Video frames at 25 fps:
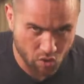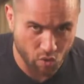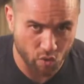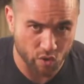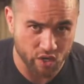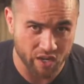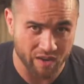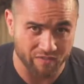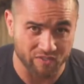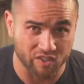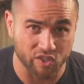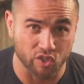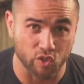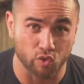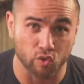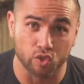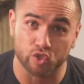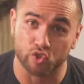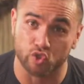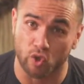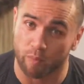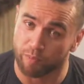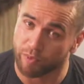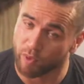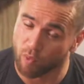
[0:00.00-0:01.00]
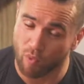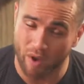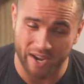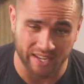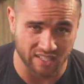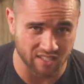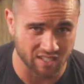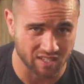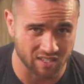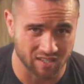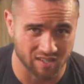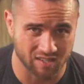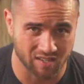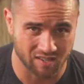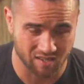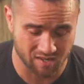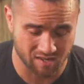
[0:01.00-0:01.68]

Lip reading: All you have to do is drop the weight.